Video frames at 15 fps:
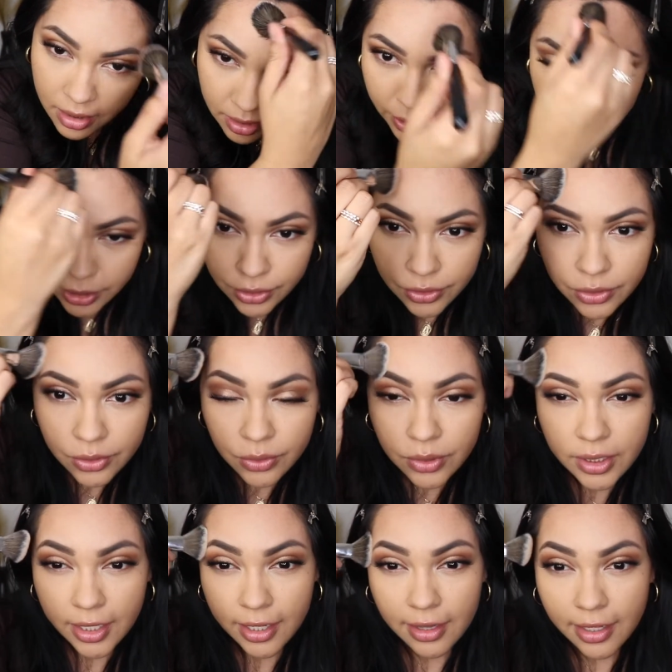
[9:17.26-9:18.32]
Really
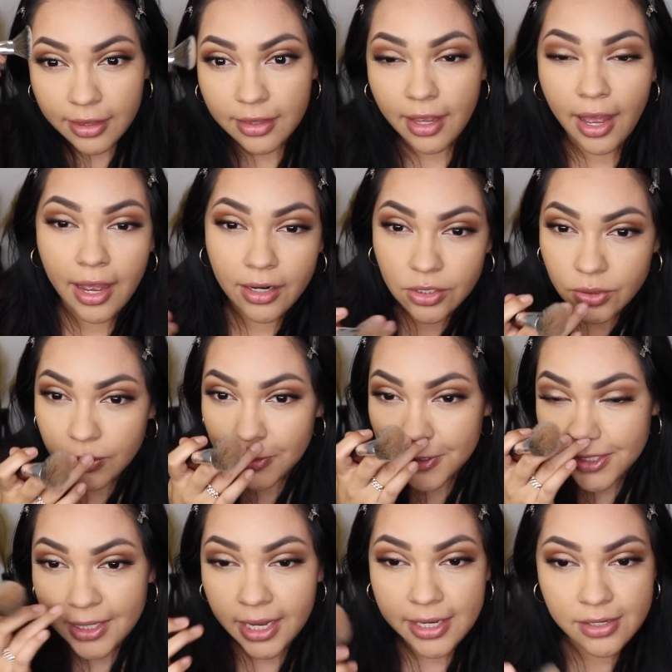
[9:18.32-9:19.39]
soon and get like the actual
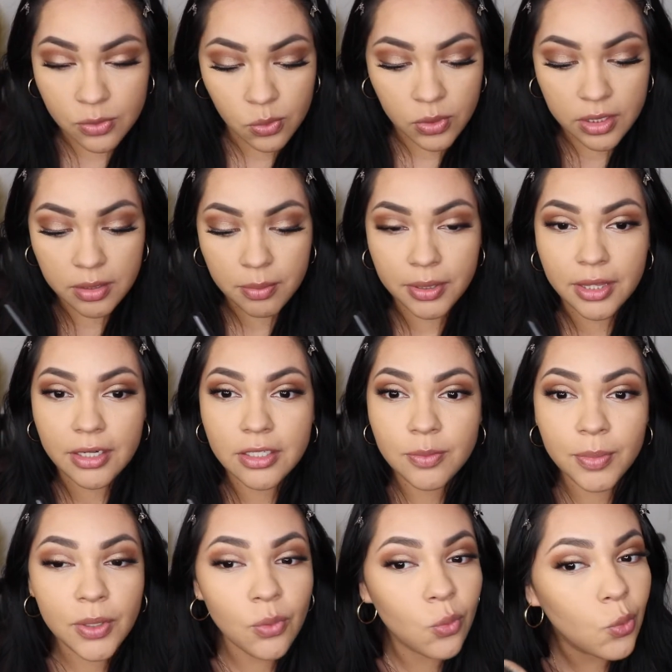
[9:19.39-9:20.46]
size one, but there's
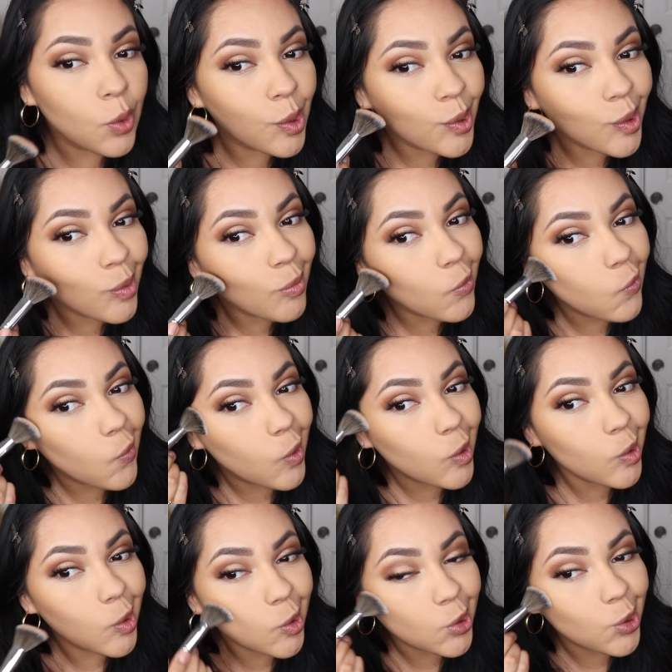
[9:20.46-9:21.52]
been one that I've been
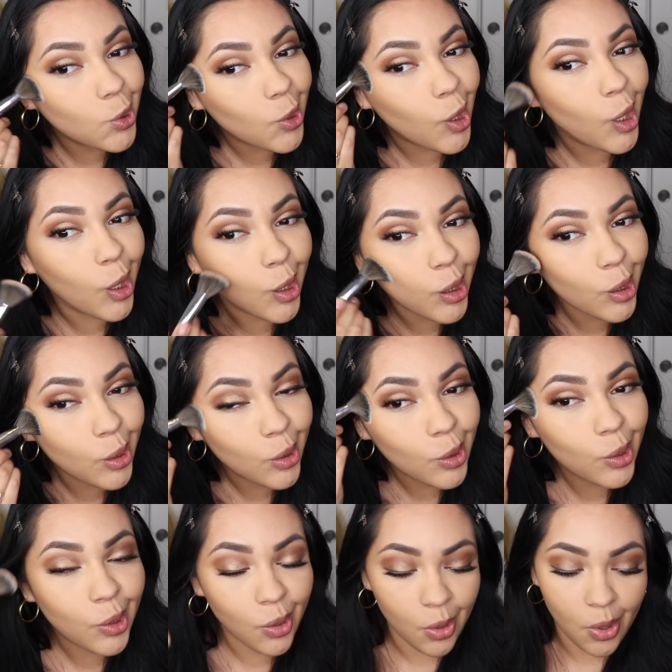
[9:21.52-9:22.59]
wanting to try
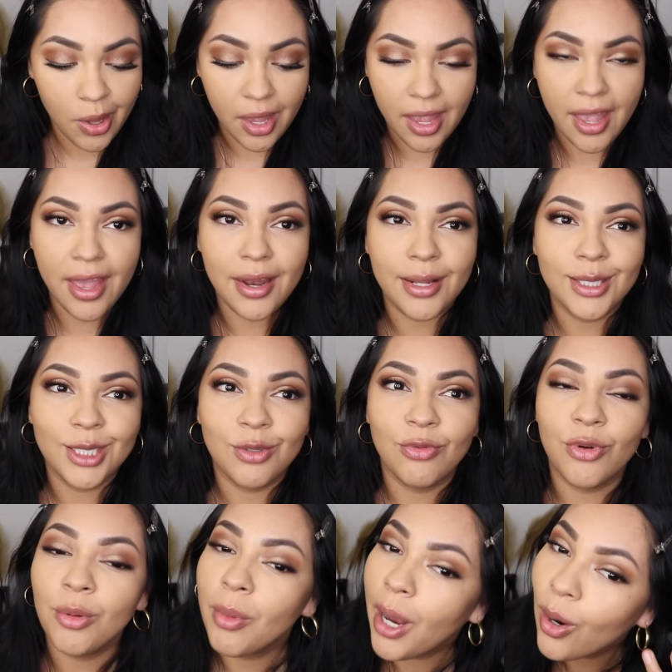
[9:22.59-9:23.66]
and it's
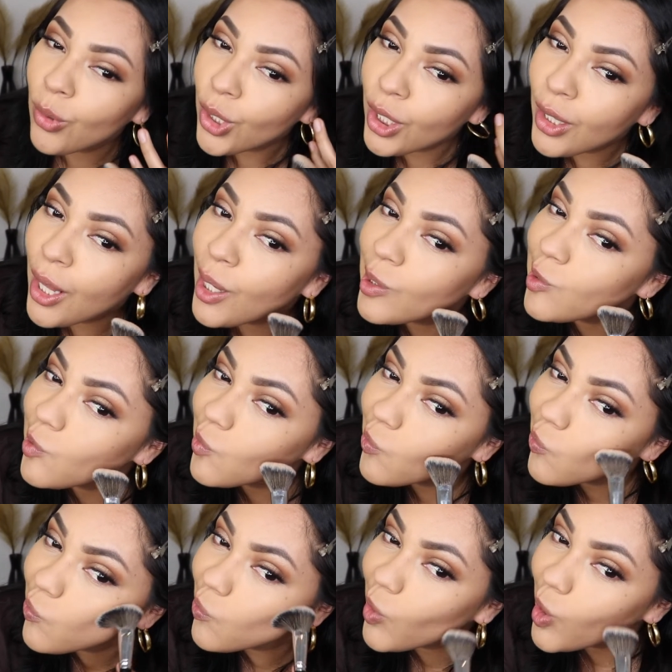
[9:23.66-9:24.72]
from Hourglass.
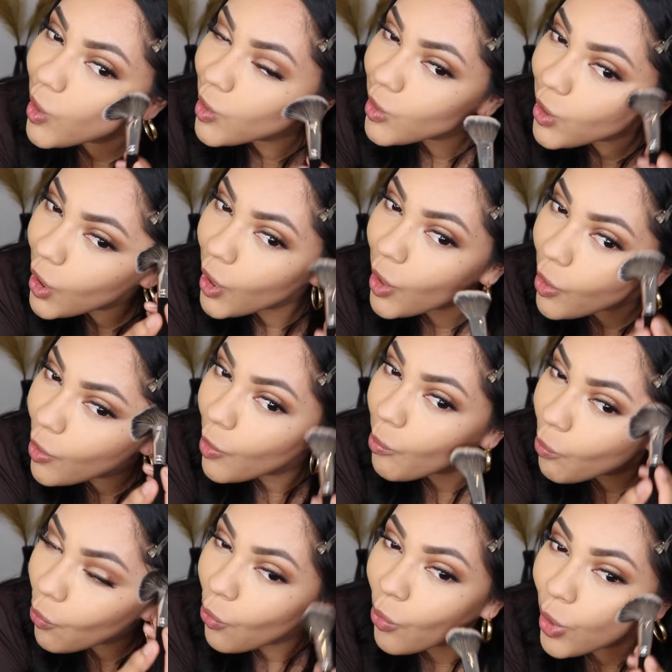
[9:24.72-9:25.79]
And it's like a
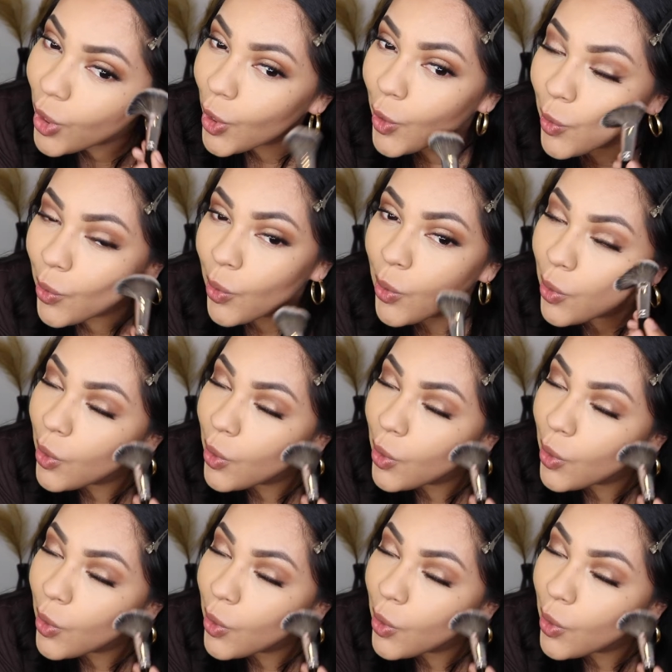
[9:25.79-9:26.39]
more